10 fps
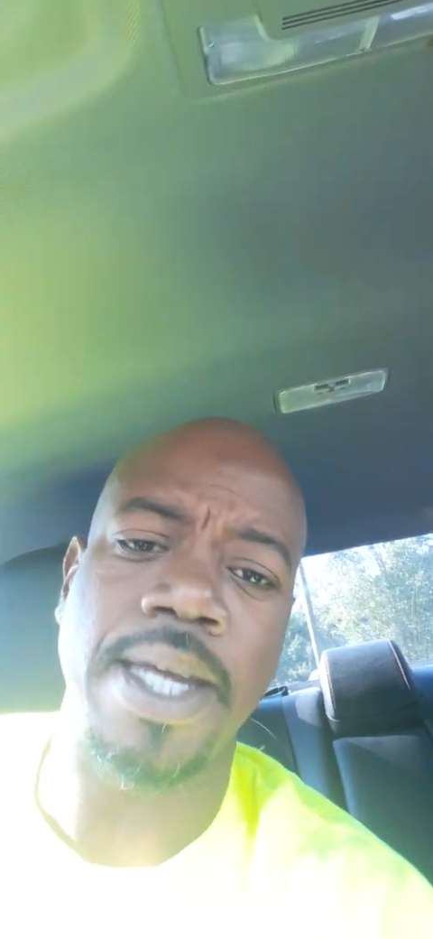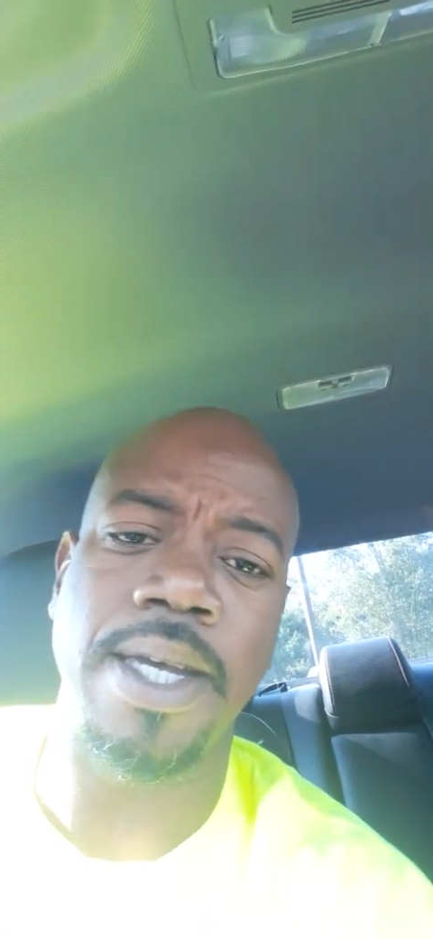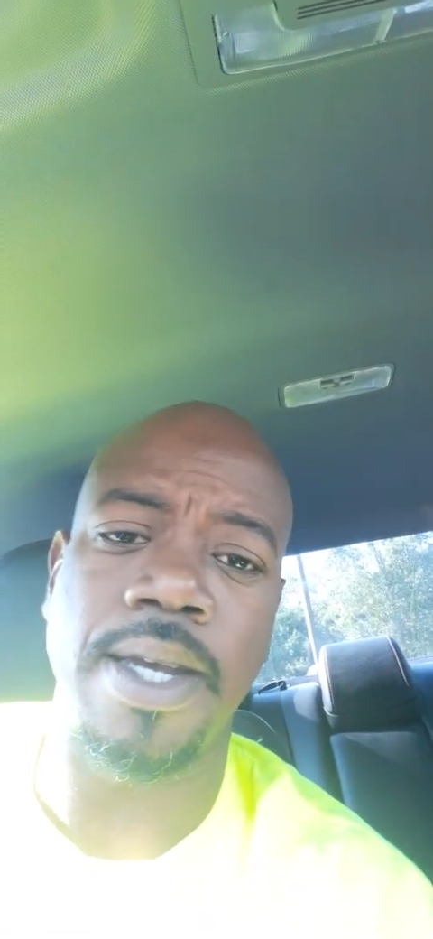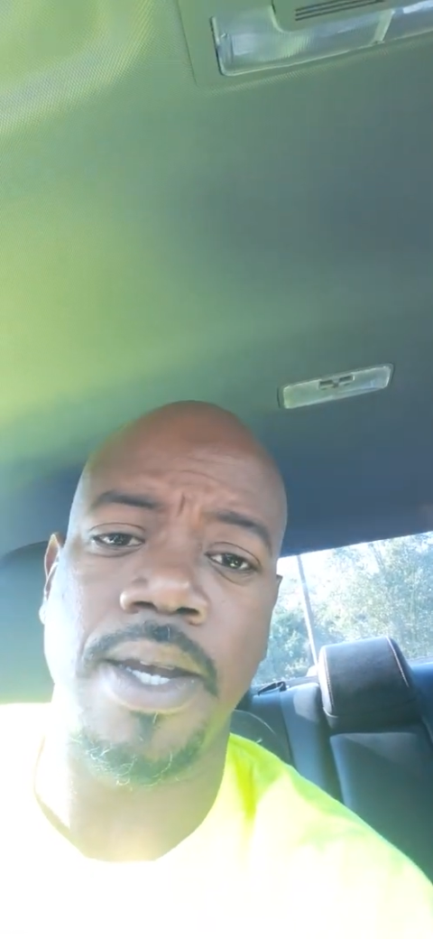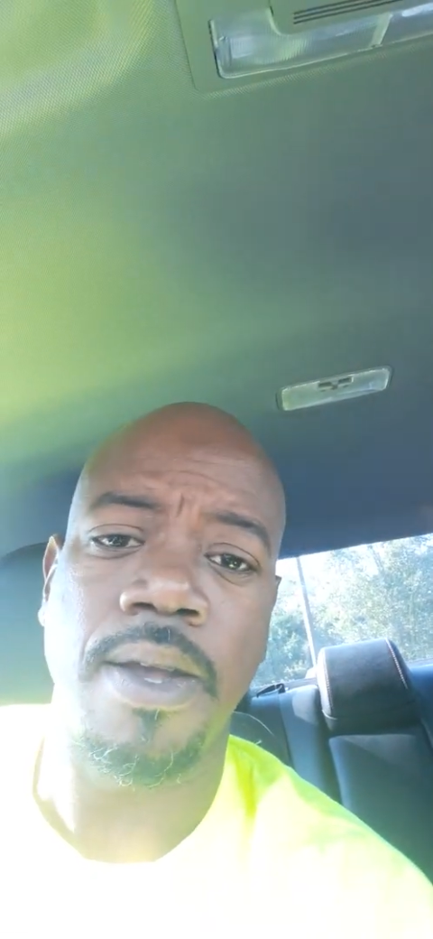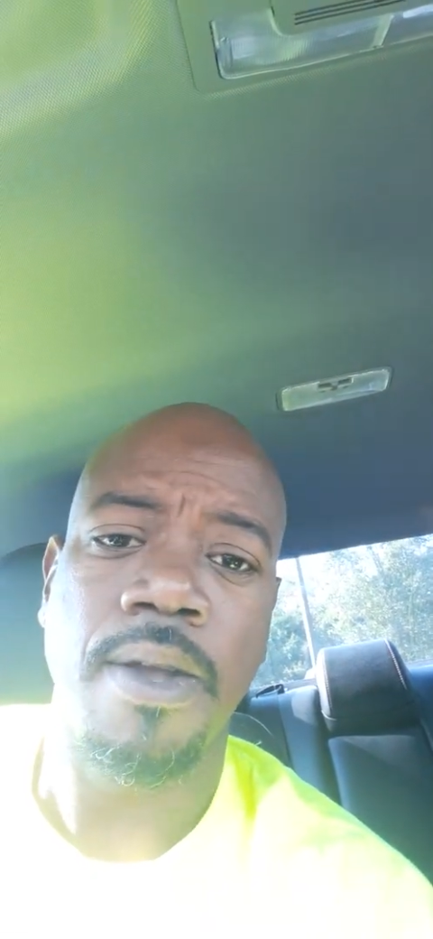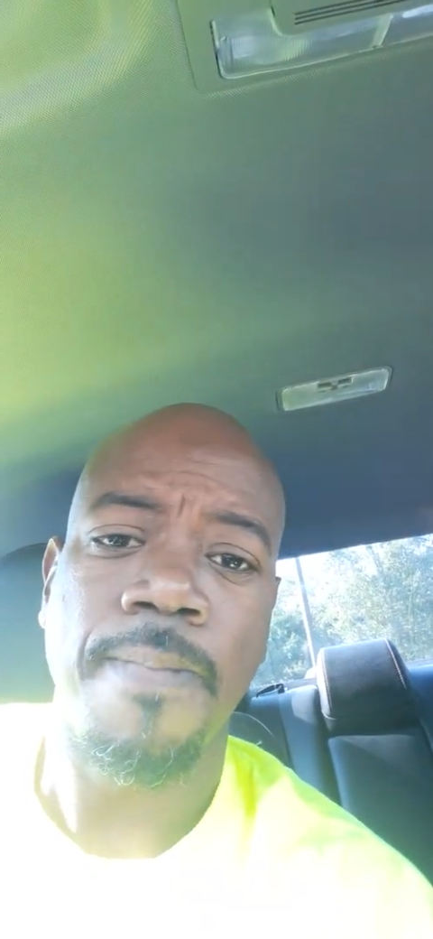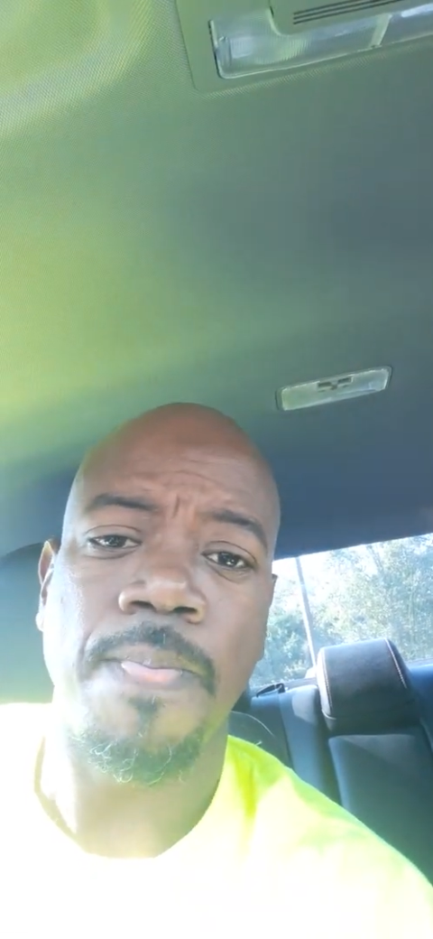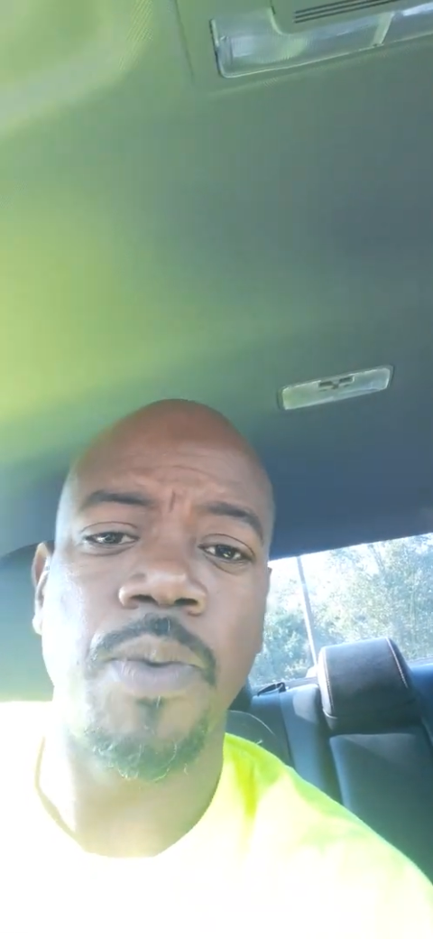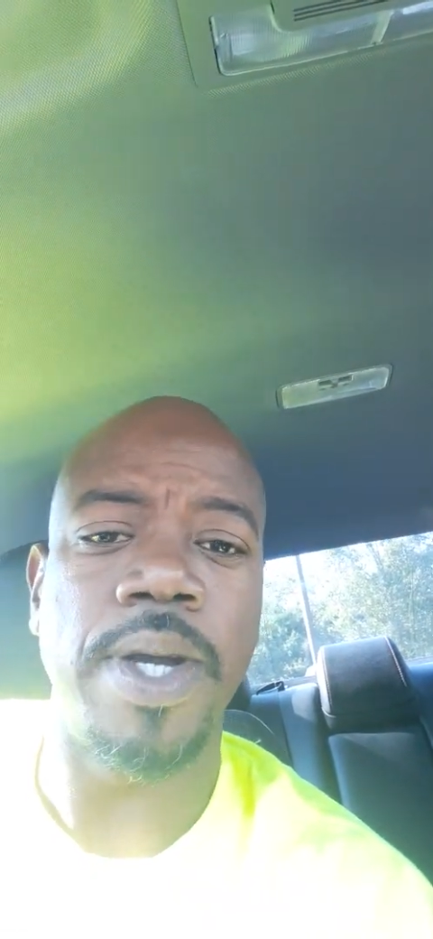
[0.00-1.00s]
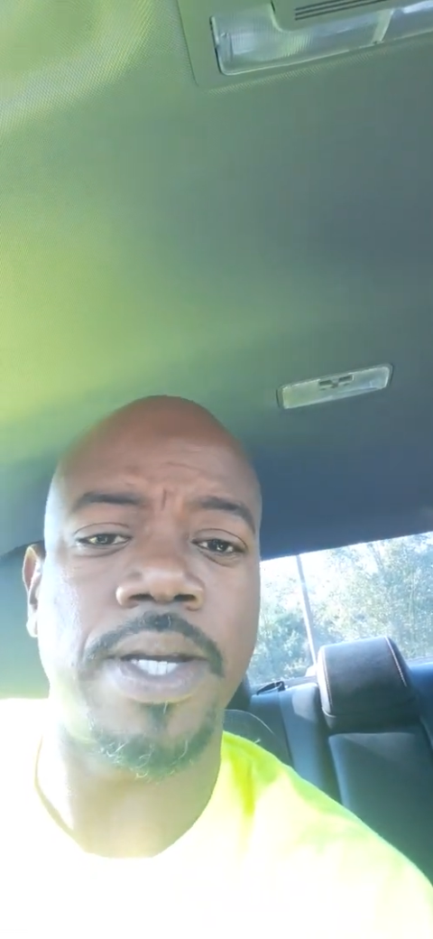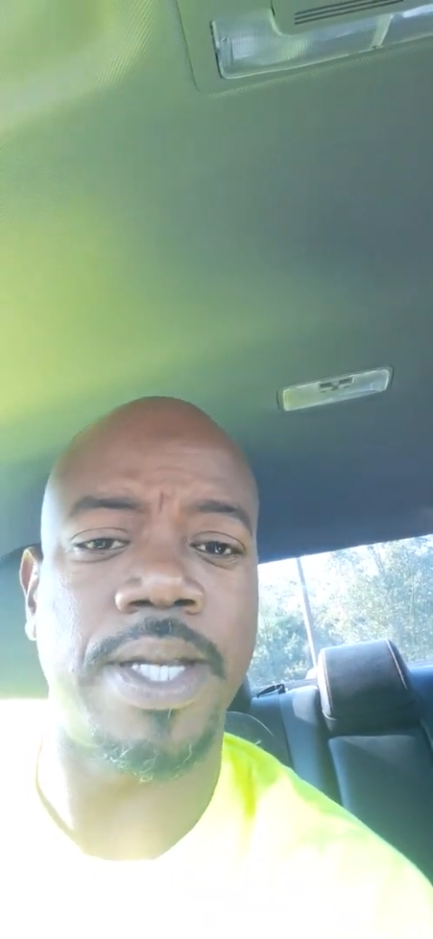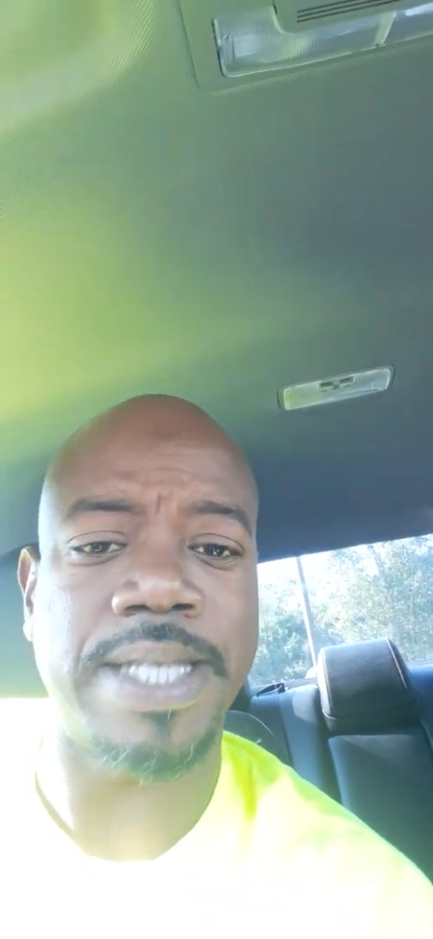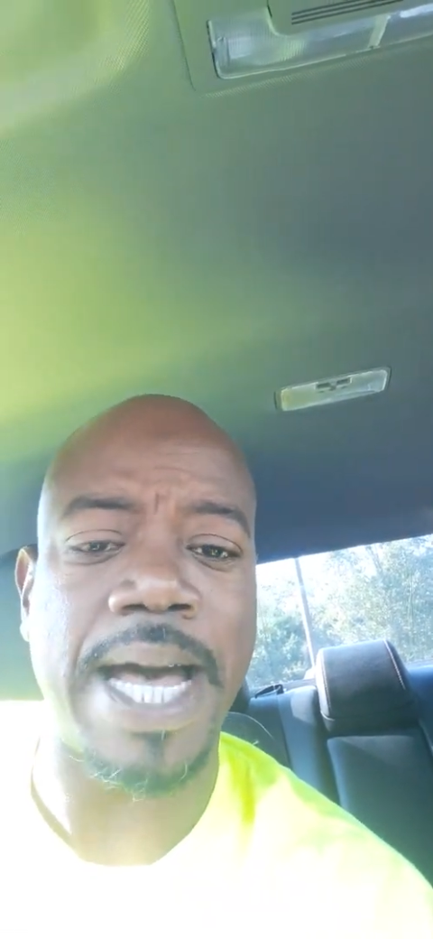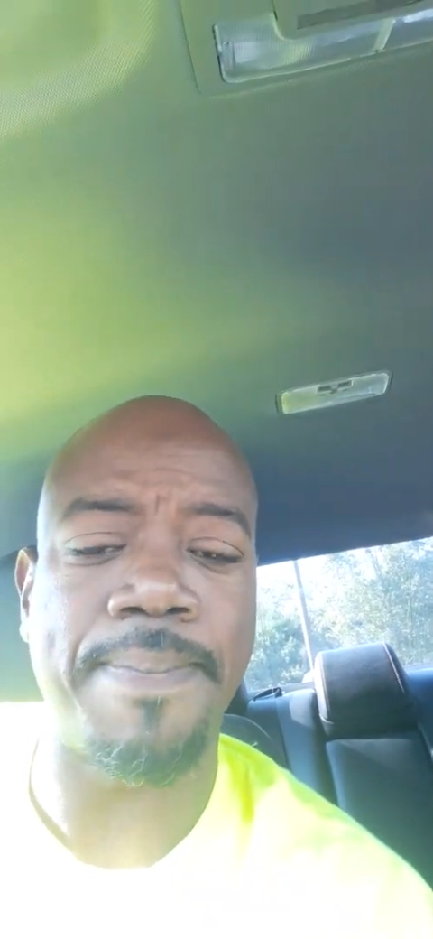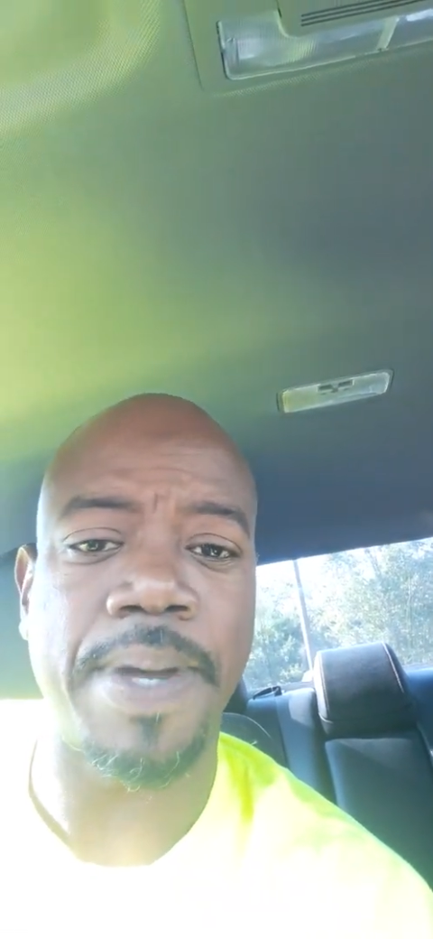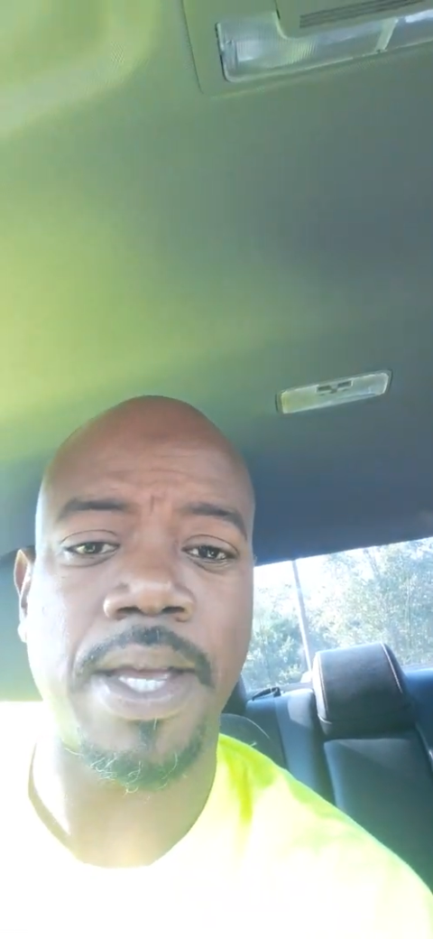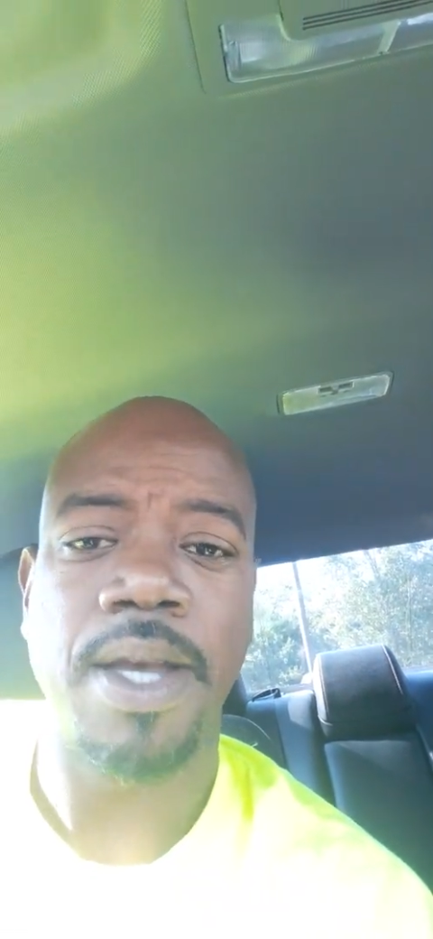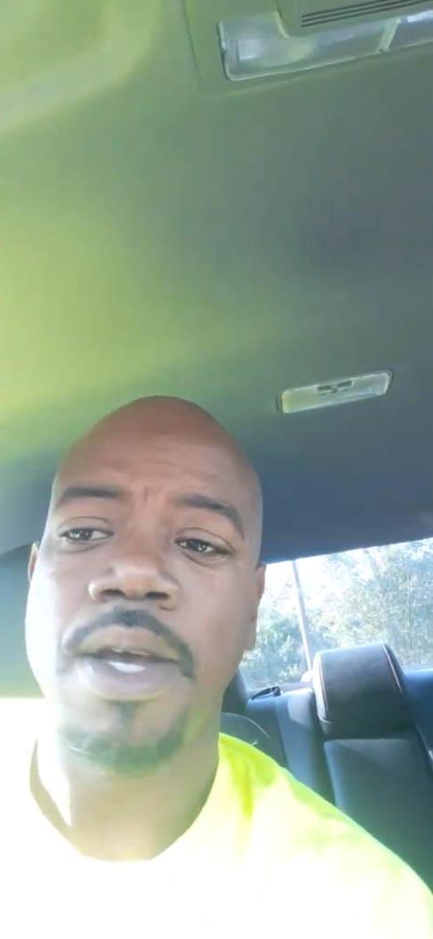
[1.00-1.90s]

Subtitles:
in with the topic.